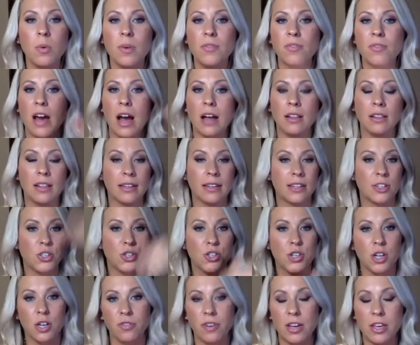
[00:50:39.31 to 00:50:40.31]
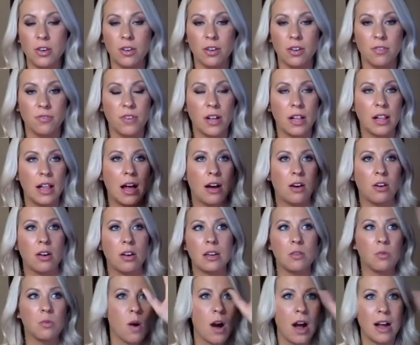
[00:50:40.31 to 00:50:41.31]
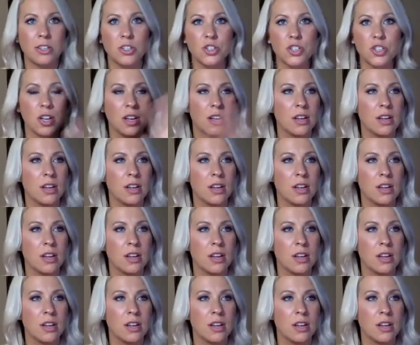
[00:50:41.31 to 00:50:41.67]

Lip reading: We've got like a survey you can fill out and watch.